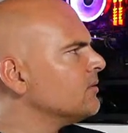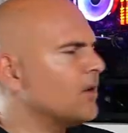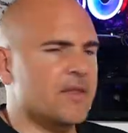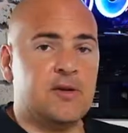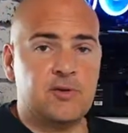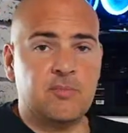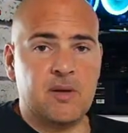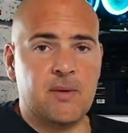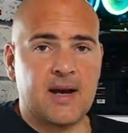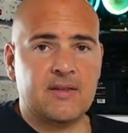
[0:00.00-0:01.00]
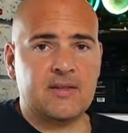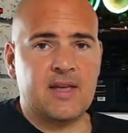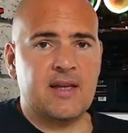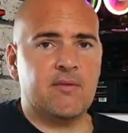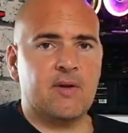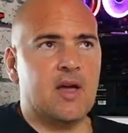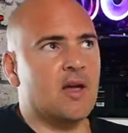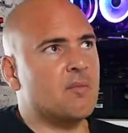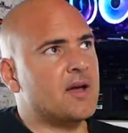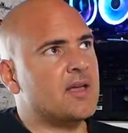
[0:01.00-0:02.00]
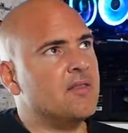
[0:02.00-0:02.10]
Like they used to be back in the day, back